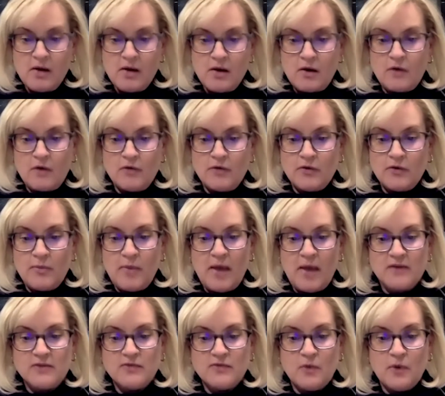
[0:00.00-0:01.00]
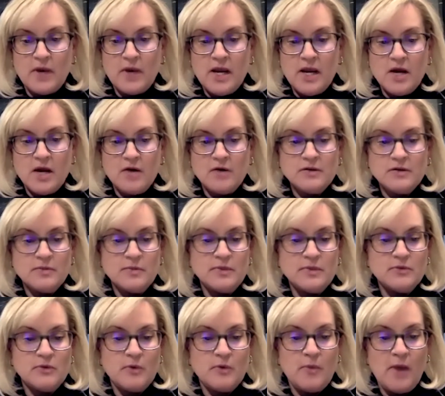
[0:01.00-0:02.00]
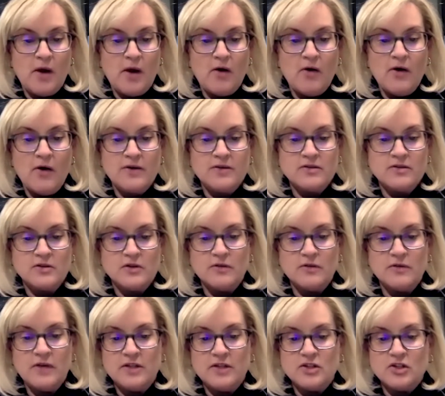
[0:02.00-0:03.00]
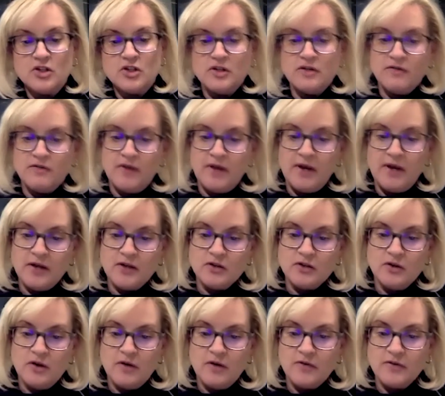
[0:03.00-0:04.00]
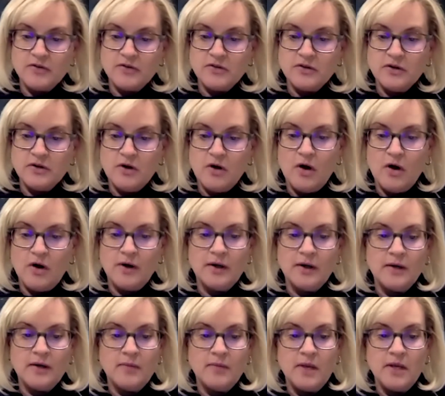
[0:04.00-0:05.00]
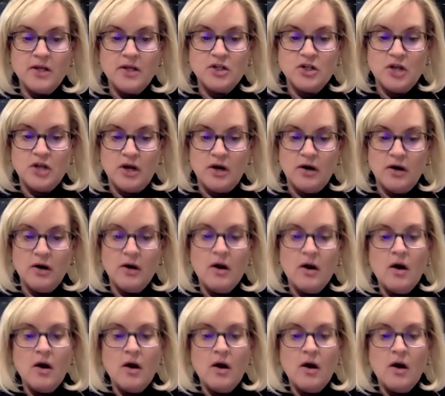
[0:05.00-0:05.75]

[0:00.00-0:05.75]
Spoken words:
Over the past 40 years, Ms. Romero has served as Chief Financial Officer, Audit Committee Chair,